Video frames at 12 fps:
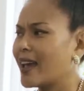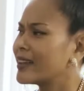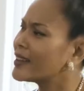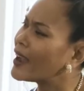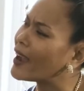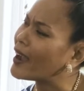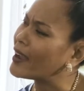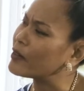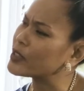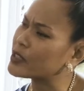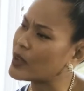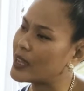And yep. Yeah,
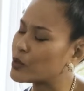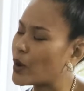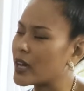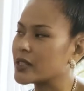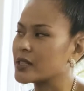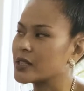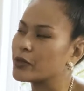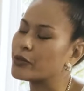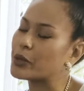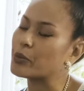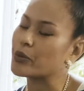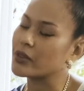it's quite a
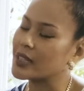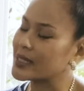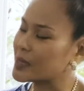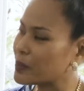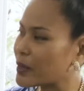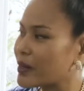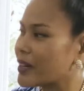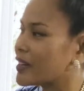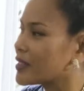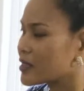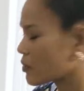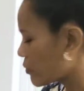cerebral
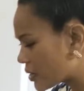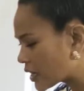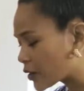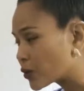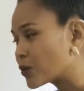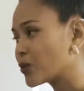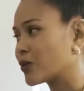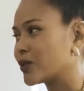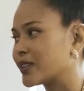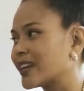experience. Ooh. Really cool.